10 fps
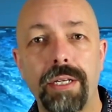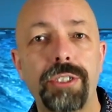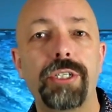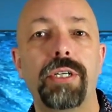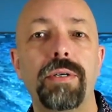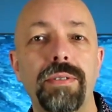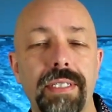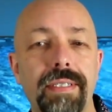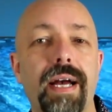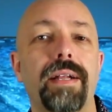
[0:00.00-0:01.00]
choose a
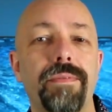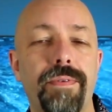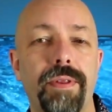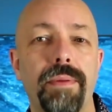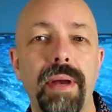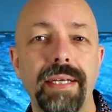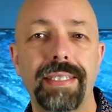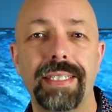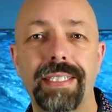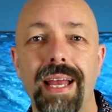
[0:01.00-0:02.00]
title for the
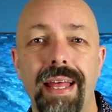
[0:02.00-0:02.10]
message